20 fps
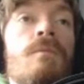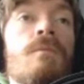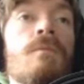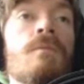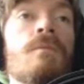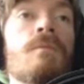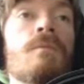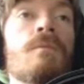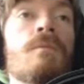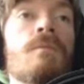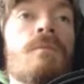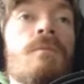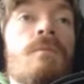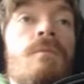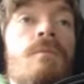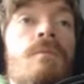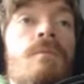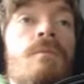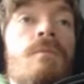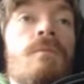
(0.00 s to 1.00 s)

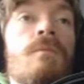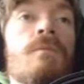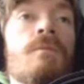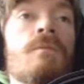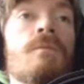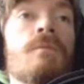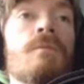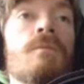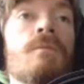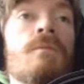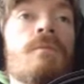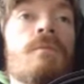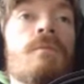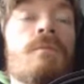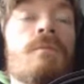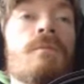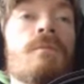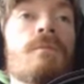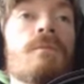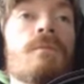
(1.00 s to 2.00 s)

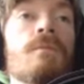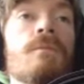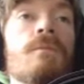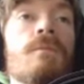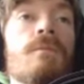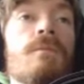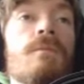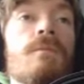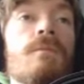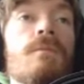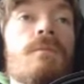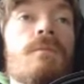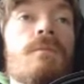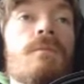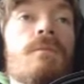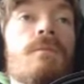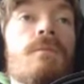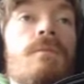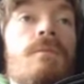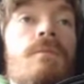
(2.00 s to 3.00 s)

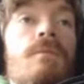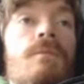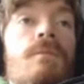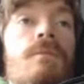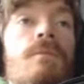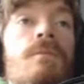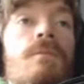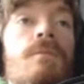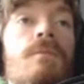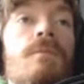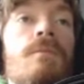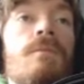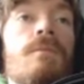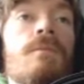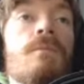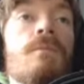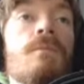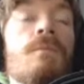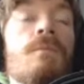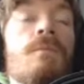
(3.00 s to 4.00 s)

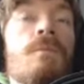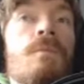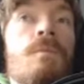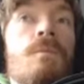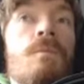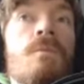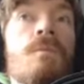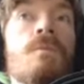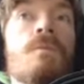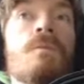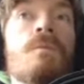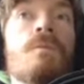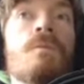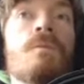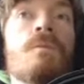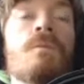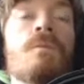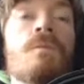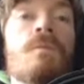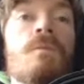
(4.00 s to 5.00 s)

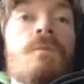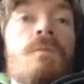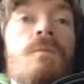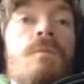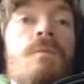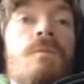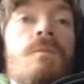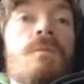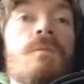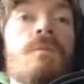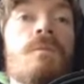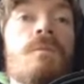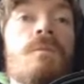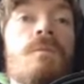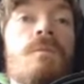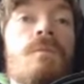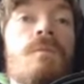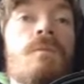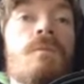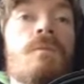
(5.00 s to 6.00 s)

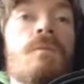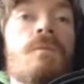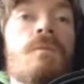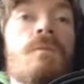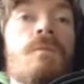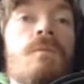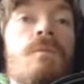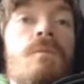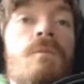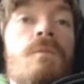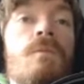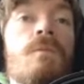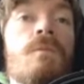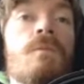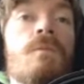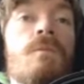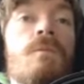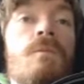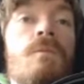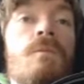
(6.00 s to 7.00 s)

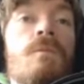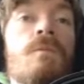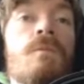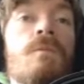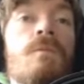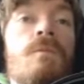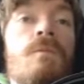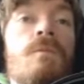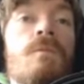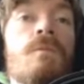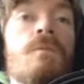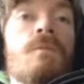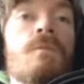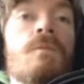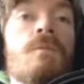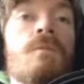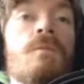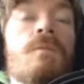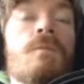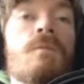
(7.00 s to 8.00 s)
This person isn't speaking.